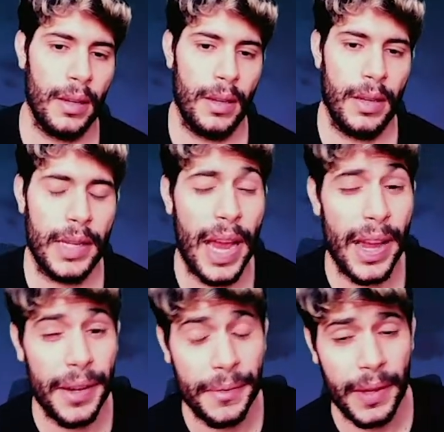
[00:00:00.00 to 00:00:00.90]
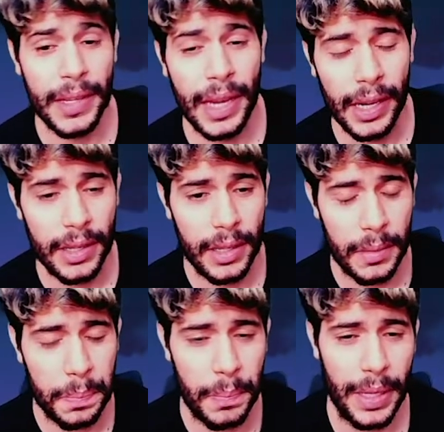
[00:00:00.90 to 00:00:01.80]
Yeah, if they get it,
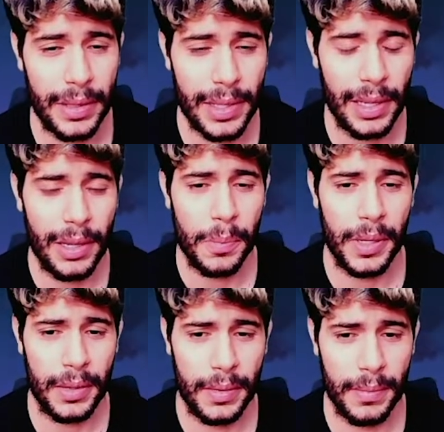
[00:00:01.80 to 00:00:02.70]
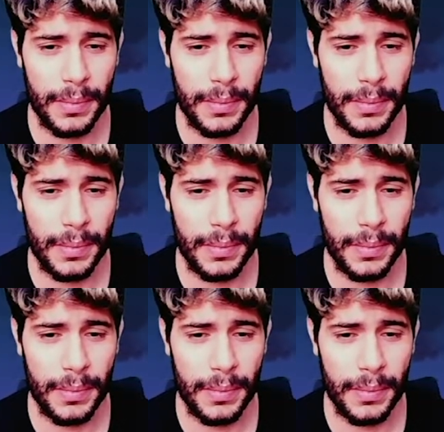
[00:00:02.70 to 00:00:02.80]
it's a little bit